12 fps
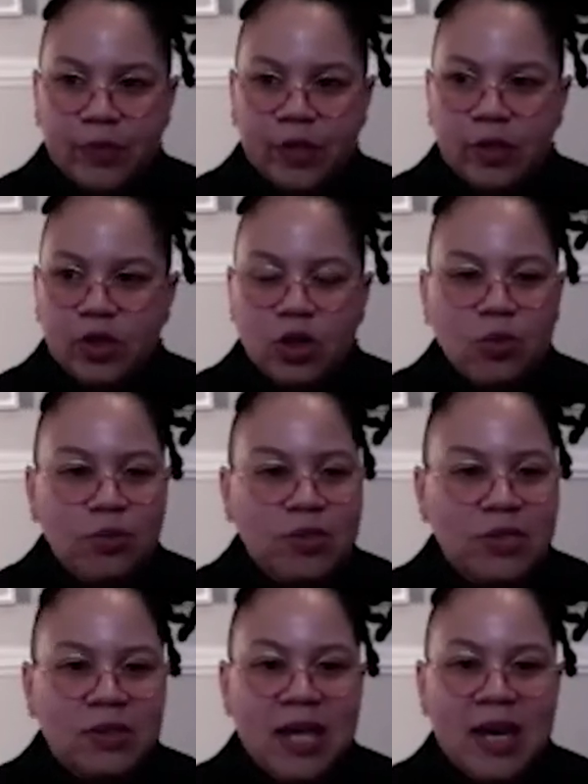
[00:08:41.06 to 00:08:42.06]
the show
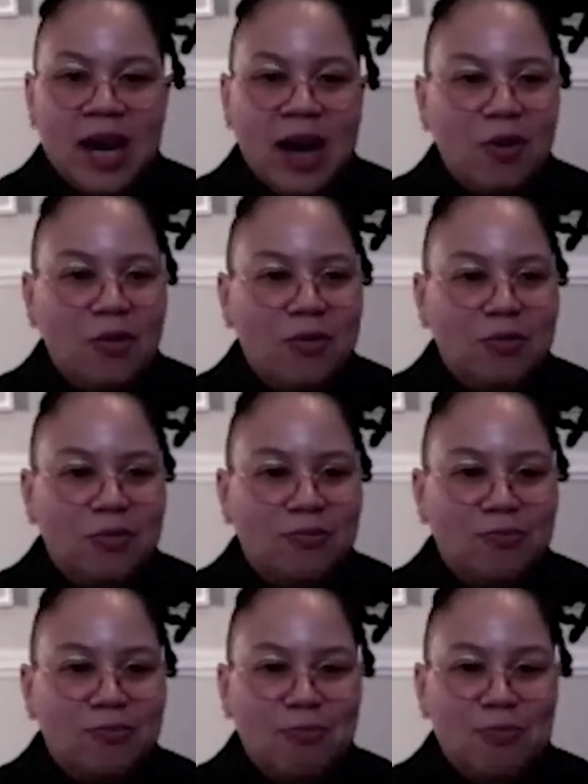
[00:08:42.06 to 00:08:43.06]
was laid out
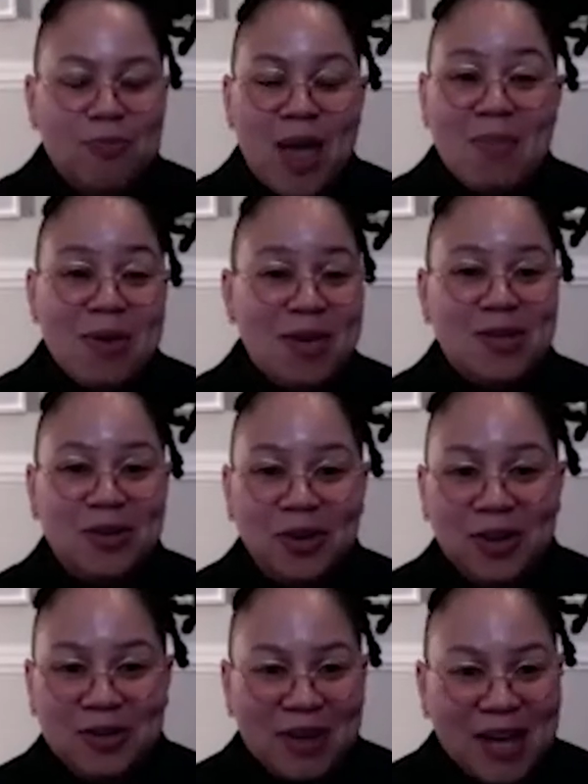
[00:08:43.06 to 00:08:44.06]
maybe a year
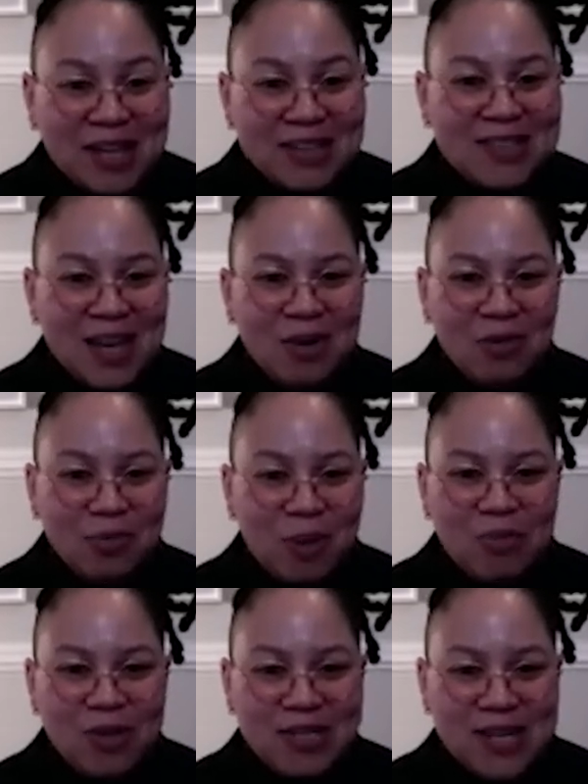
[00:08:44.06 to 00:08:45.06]
in advance. I don't
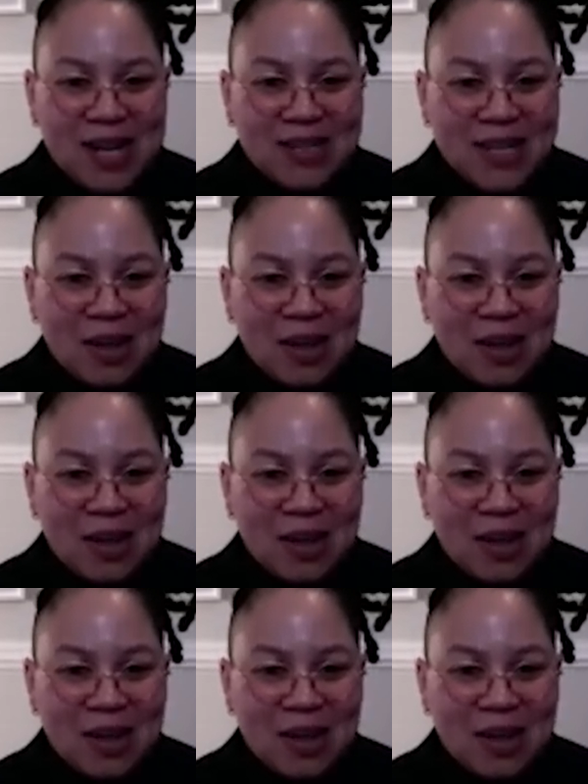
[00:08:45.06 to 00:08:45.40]
remember exactly